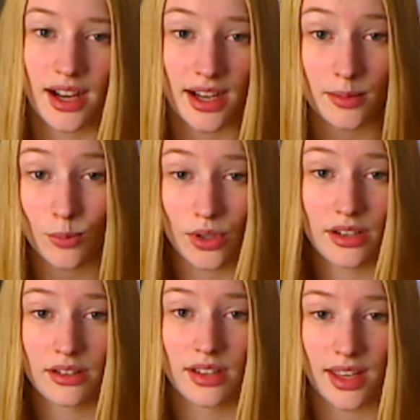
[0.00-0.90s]
I'm
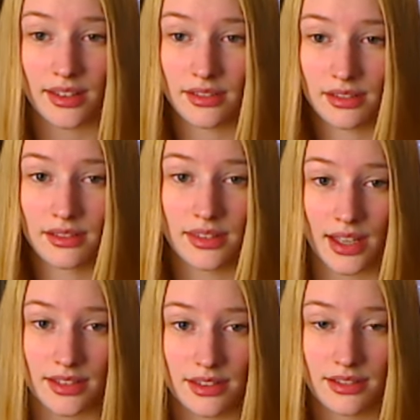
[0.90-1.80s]
weird, and
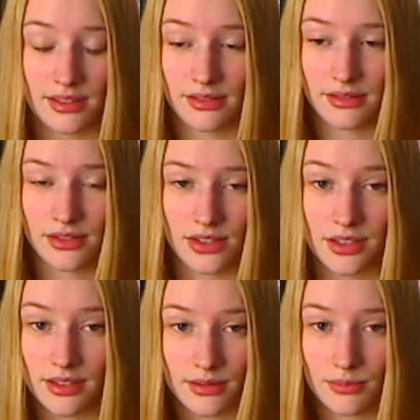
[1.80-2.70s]
that's
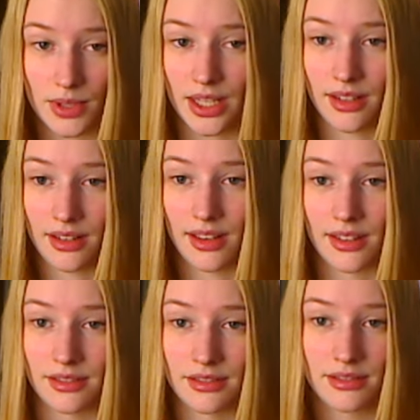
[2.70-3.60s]
just me,
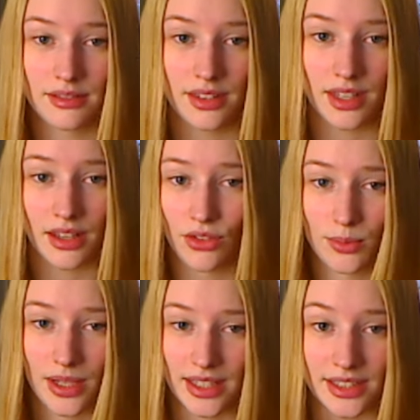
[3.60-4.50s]
and never
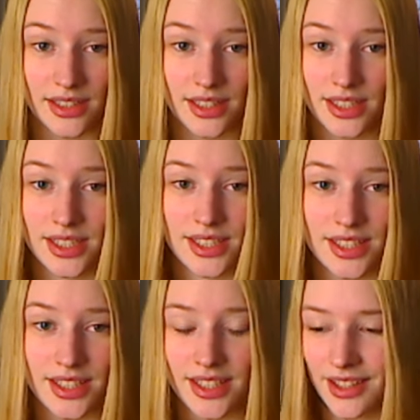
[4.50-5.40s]
mind.
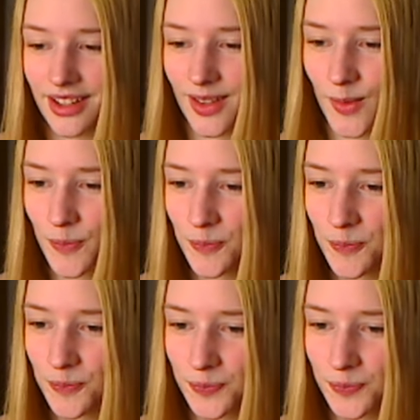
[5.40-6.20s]
I